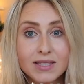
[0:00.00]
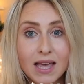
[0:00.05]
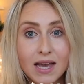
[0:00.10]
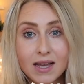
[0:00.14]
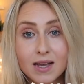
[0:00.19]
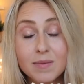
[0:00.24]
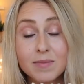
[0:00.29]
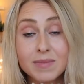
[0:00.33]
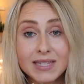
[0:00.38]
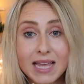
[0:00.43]

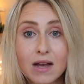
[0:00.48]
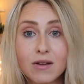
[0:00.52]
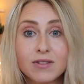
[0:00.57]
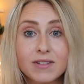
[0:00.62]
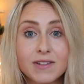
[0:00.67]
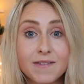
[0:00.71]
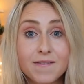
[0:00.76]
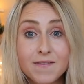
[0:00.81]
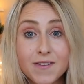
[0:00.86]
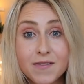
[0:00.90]
that comes out
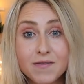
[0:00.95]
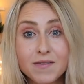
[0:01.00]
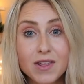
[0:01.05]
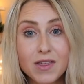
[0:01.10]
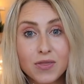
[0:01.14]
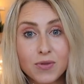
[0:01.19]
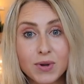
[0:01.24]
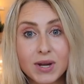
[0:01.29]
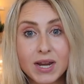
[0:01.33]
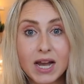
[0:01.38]
to
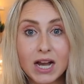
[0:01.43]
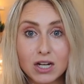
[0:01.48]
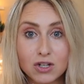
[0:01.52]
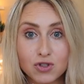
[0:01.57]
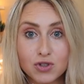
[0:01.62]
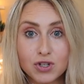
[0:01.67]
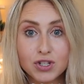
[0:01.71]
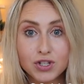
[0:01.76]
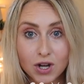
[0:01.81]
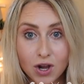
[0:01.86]

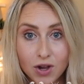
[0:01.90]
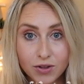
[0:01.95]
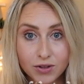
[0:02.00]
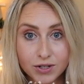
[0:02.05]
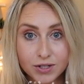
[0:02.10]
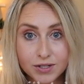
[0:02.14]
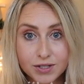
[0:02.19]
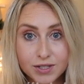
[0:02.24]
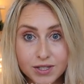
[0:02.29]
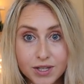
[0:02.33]

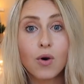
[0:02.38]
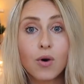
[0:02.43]
$5,300.